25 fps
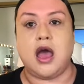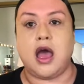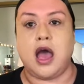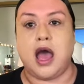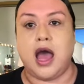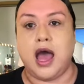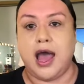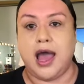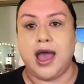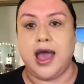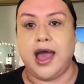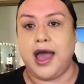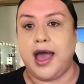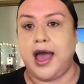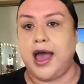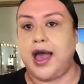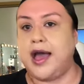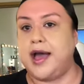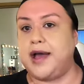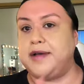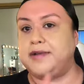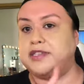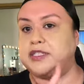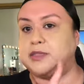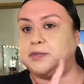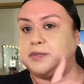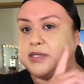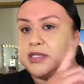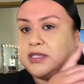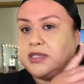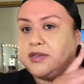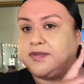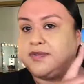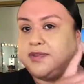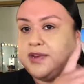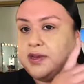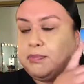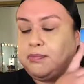I have
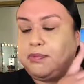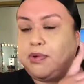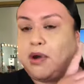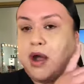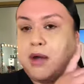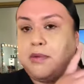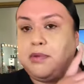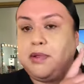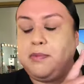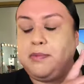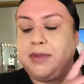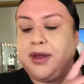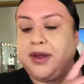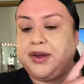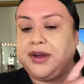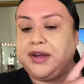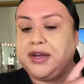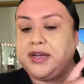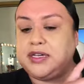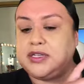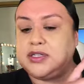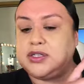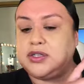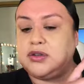specific problem areas,